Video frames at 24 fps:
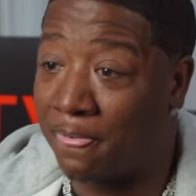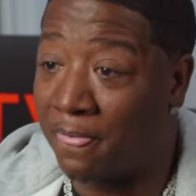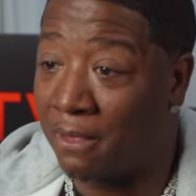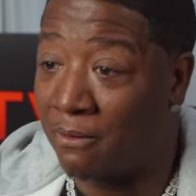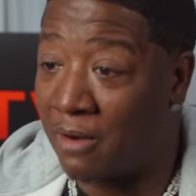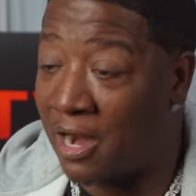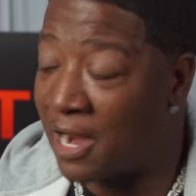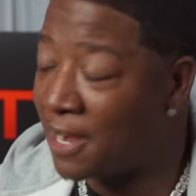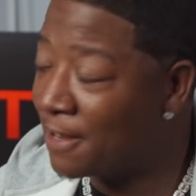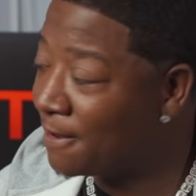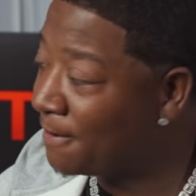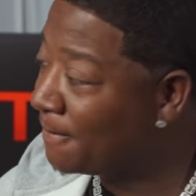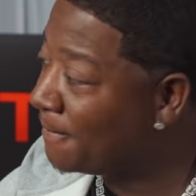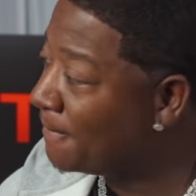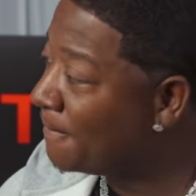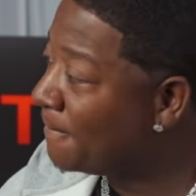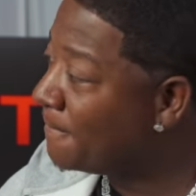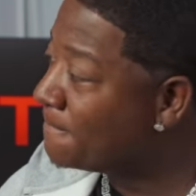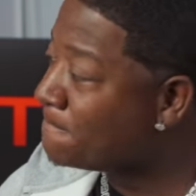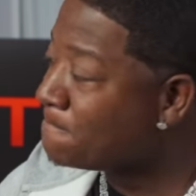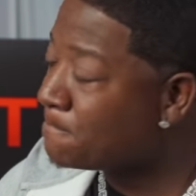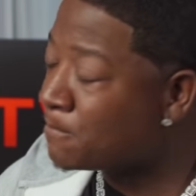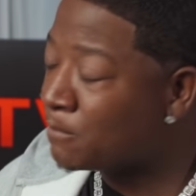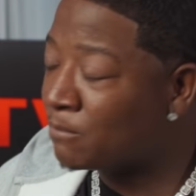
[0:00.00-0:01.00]
right?
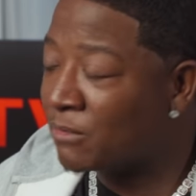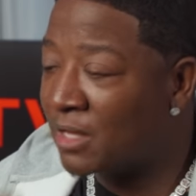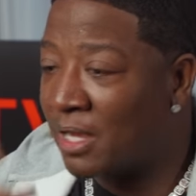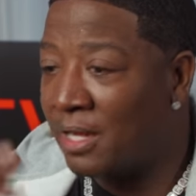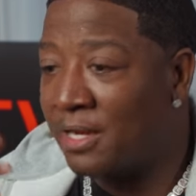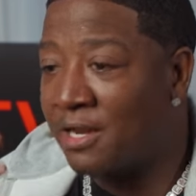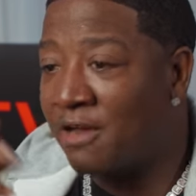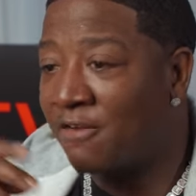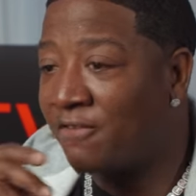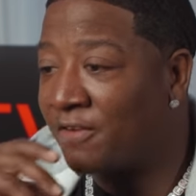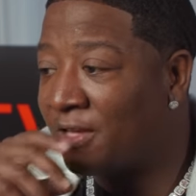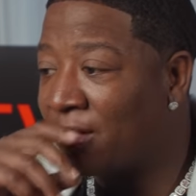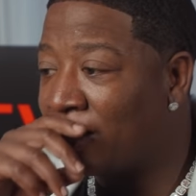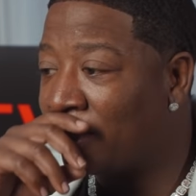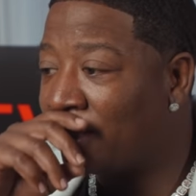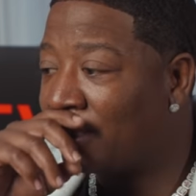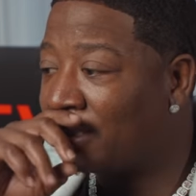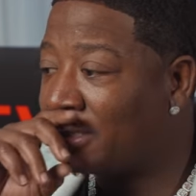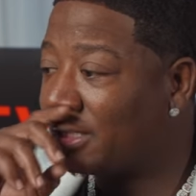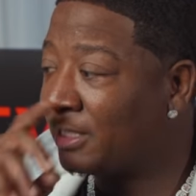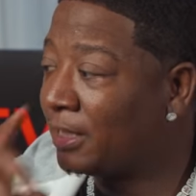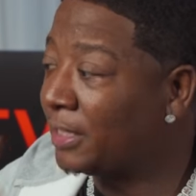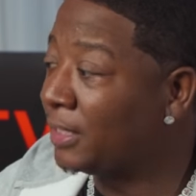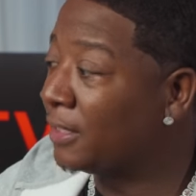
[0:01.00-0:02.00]
And never forget
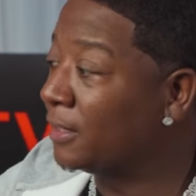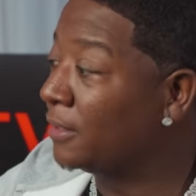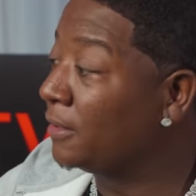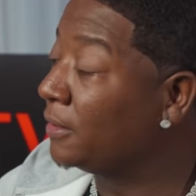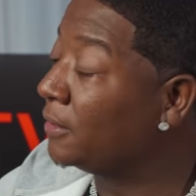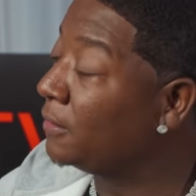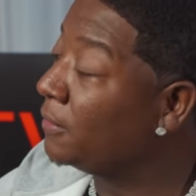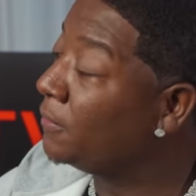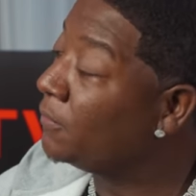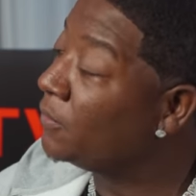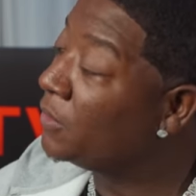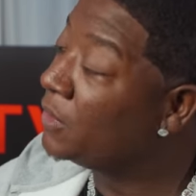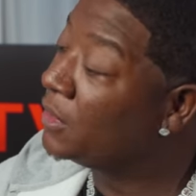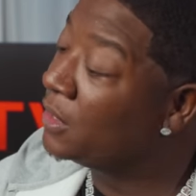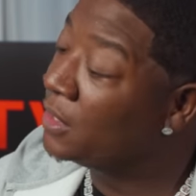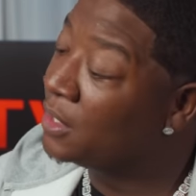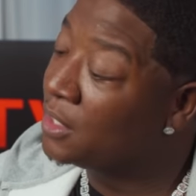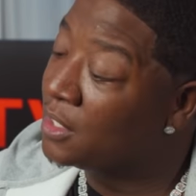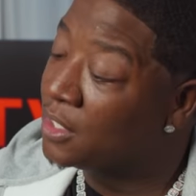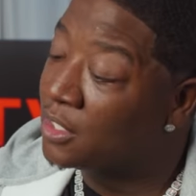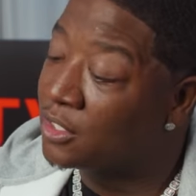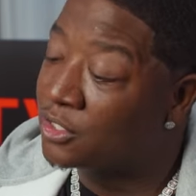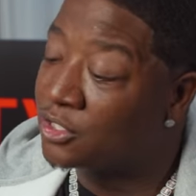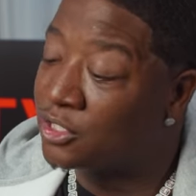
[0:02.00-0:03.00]
this shit.
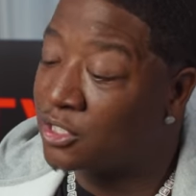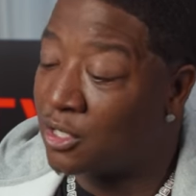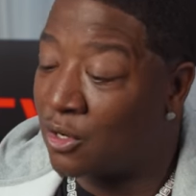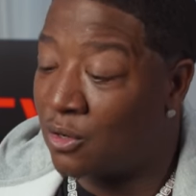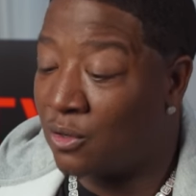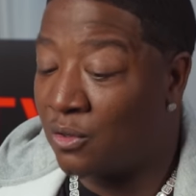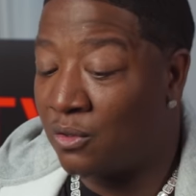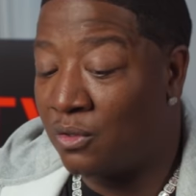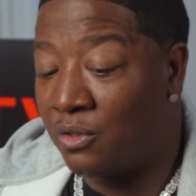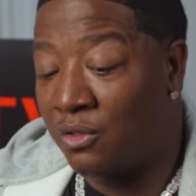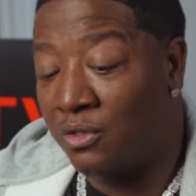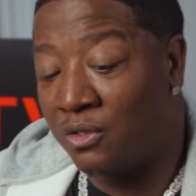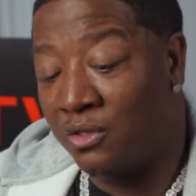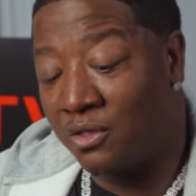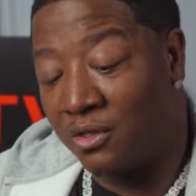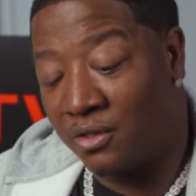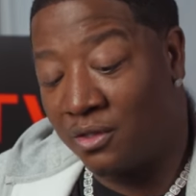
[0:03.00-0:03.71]
So